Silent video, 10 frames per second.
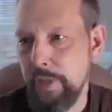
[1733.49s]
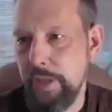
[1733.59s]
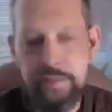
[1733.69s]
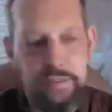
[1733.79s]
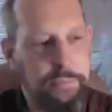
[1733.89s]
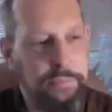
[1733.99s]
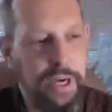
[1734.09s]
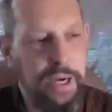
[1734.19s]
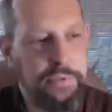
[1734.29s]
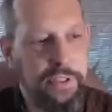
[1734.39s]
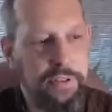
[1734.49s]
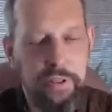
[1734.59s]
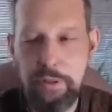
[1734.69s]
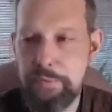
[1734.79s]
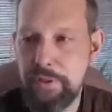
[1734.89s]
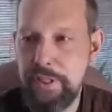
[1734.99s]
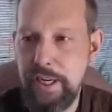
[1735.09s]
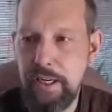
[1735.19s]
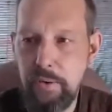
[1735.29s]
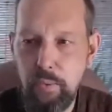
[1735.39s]
And sometimes these herbs are
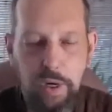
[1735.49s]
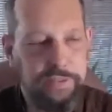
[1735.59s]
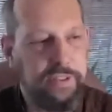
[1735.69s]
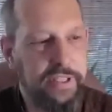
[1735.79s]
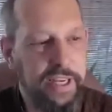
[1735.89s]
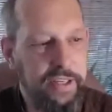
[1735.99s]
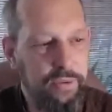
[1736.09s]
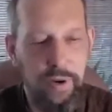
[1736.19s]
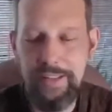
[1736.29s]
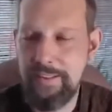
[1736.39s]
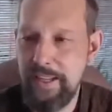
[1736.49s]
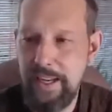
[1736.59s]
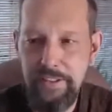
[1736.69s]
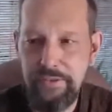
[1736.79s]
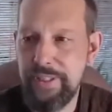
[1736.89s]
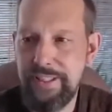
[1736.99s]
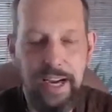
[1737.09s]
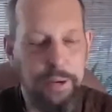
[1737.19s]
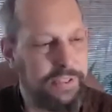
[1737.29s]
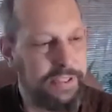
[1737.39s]
taken once a day, twice a day, 3
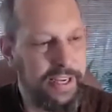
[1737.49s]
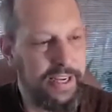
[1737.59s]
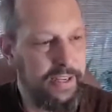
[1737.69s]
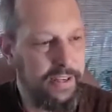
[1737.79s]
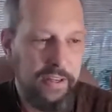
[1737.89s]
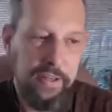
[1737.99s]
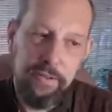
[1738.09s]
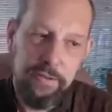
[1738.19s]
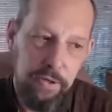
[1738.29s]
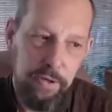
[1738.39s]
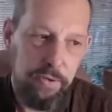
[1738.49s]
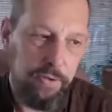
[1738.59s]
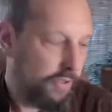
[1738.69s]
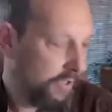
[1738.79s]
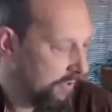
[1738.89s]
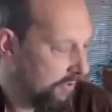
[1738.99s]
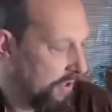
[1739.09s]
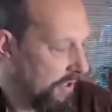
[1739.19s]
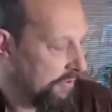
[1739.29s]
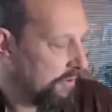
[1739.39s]
times a day. So this is
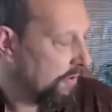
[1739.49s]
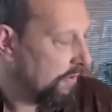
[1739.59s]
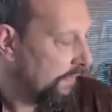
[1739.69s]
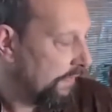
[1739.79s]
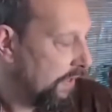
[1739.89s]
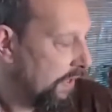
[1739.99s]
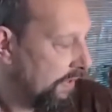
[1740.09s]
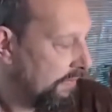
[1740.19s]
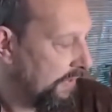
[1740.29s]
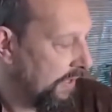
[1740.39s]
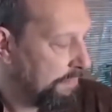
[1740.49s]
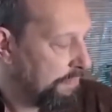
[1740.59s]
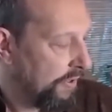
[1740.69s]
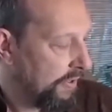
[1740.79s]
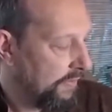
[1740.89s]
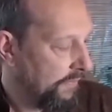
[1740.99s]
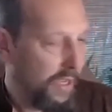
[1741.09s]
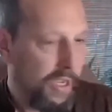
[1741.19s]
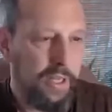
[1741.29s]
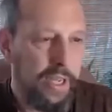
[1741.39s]
also very important.
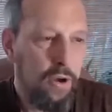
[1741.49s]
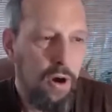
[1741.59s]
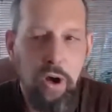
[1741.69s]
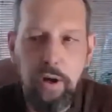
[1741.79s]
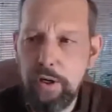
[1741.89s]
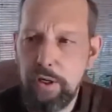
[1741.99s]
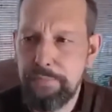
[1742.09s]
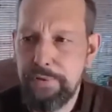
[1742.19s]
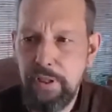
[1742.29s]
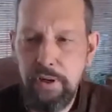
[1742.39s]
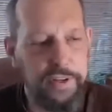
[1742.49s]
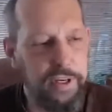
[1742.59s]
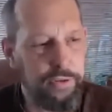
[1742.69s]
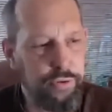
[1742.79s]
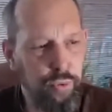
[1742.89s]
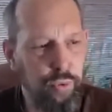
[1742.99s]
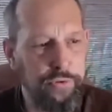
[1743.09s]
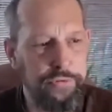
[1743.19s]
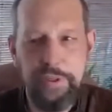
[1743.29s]
Like all herbs, they're tools.